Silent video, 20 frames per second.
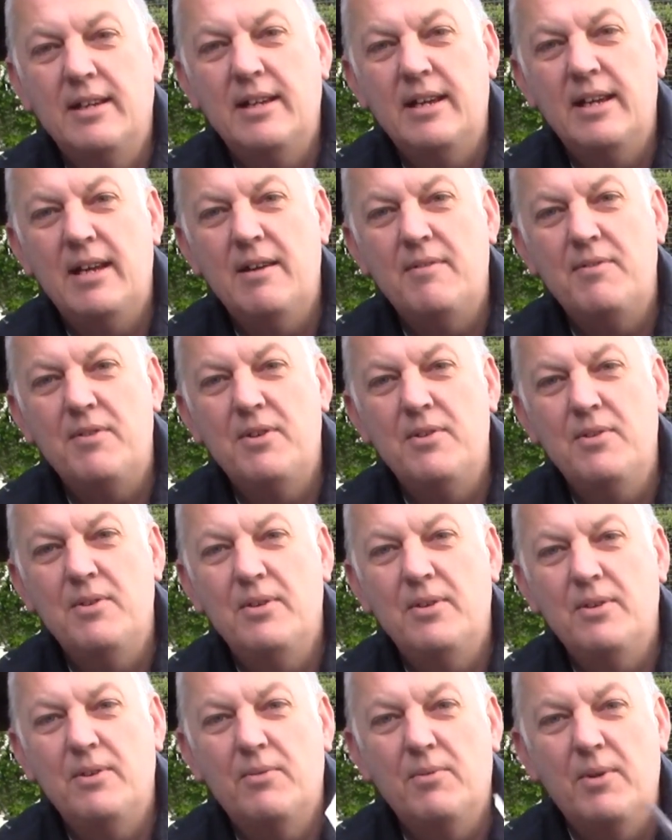If you
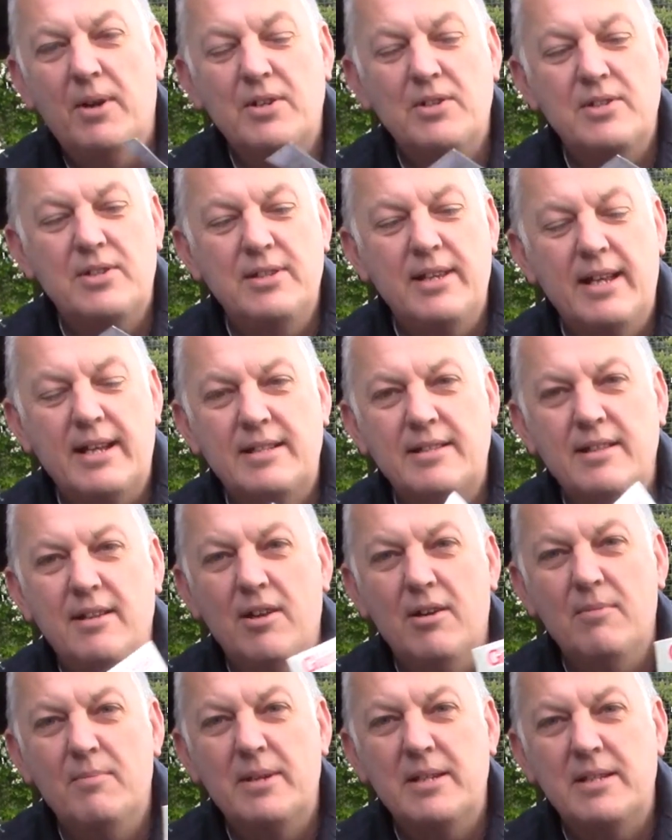watch Nick's
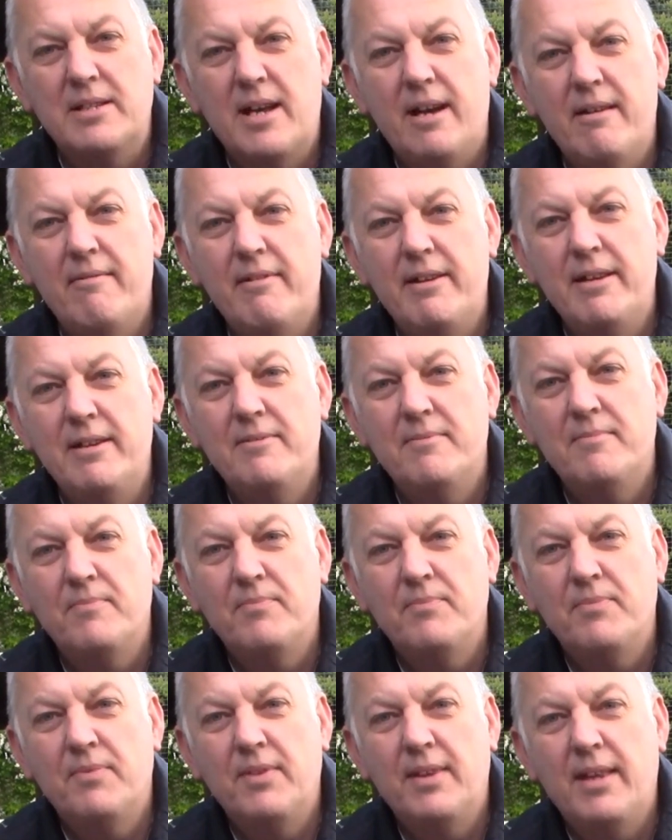allotment diary,
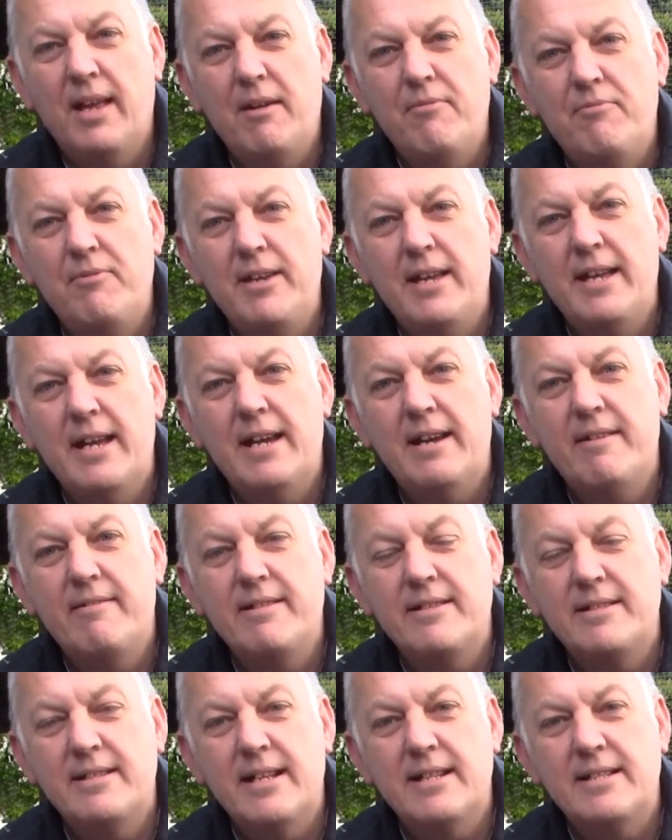every year he
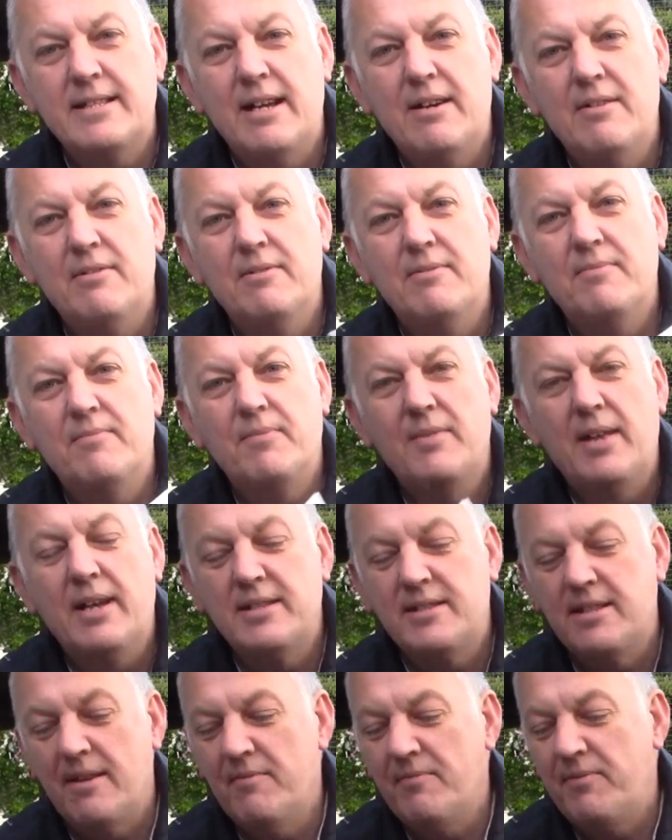sets out a
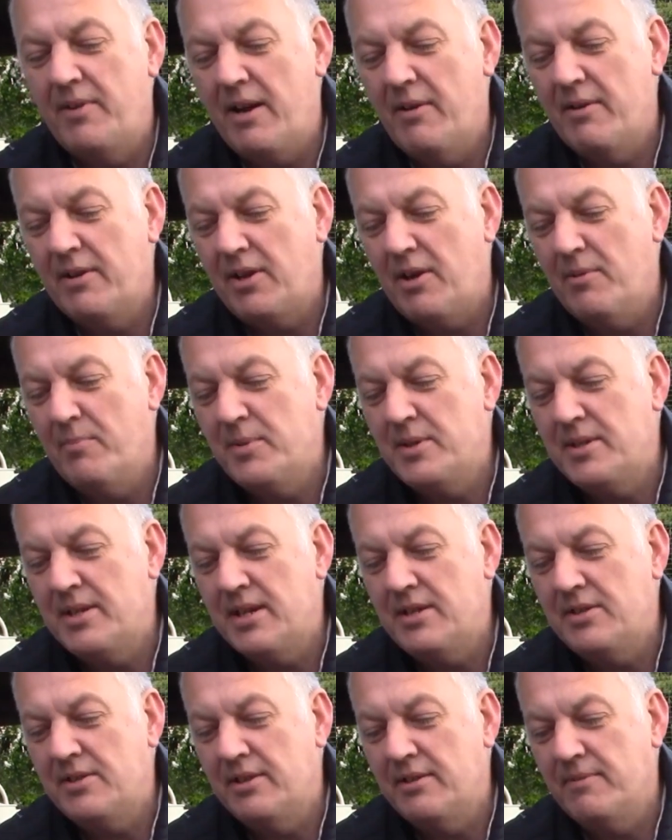sunflower
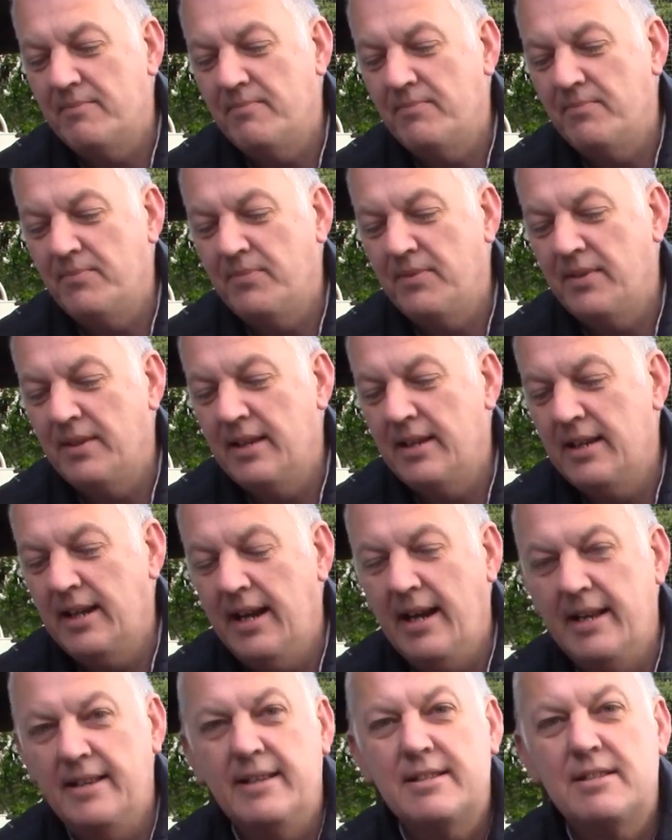competition.
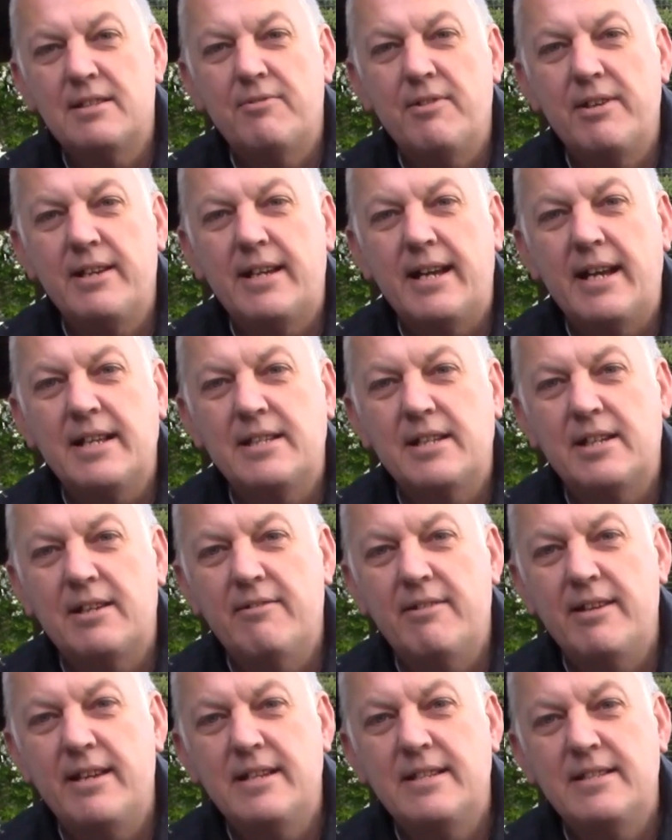And there's three
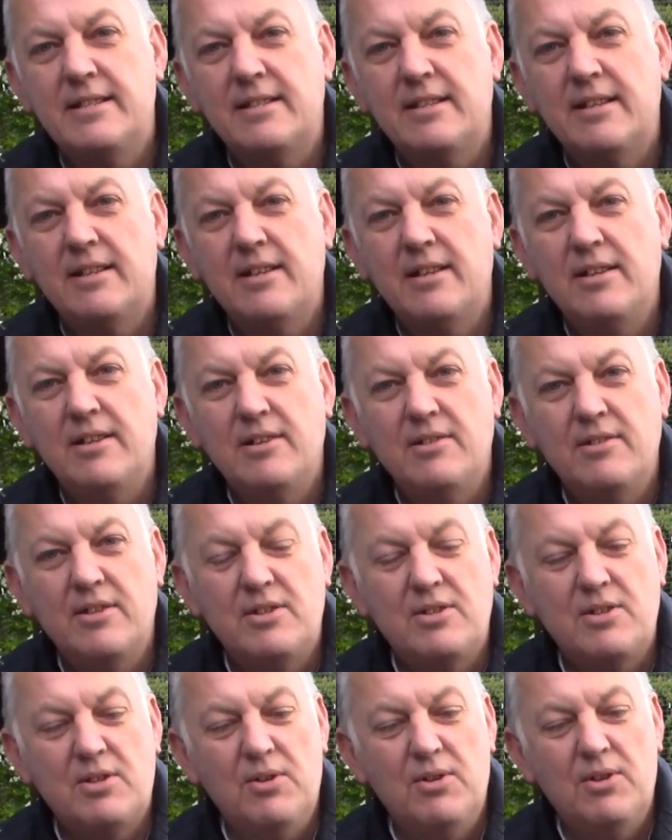categories, the
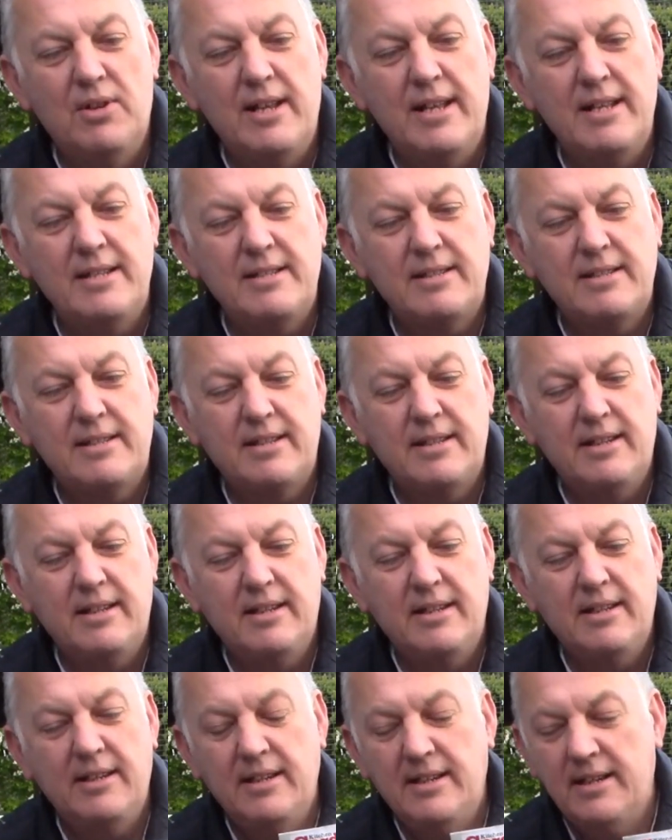tallest,
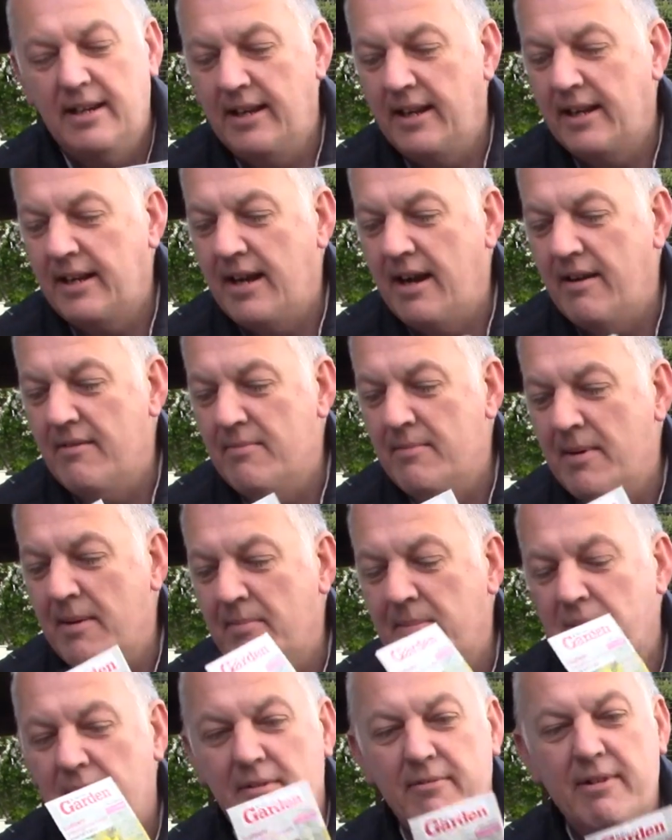and I can't
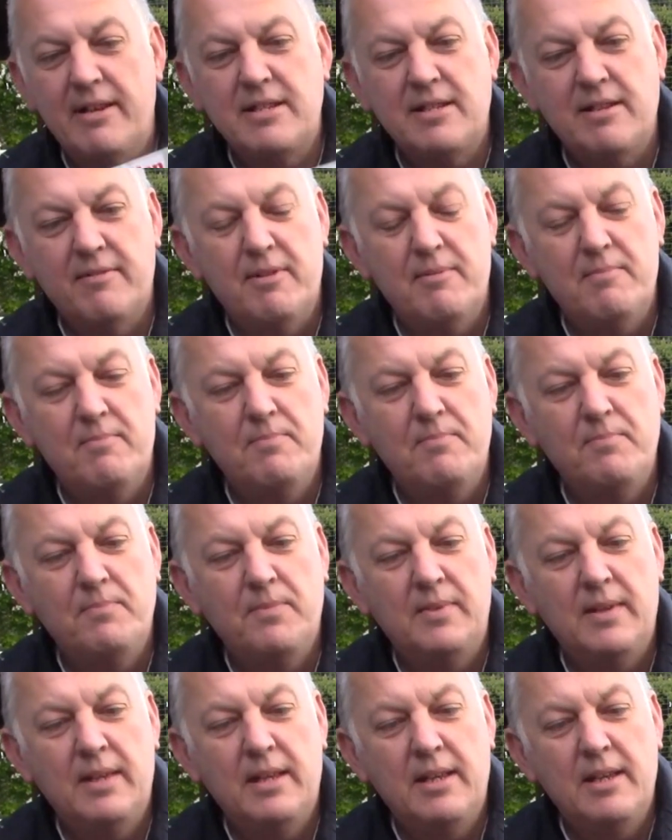remember the rest of them.
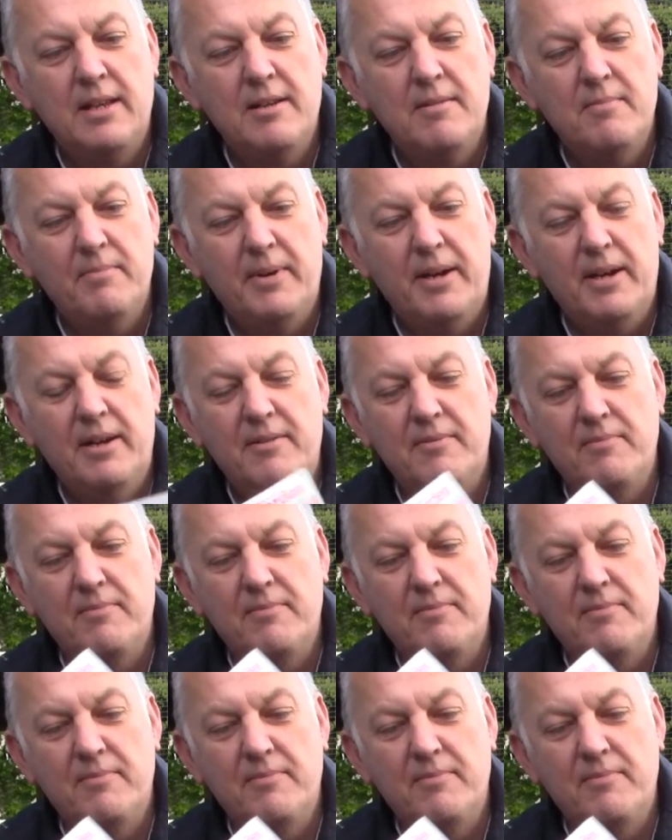But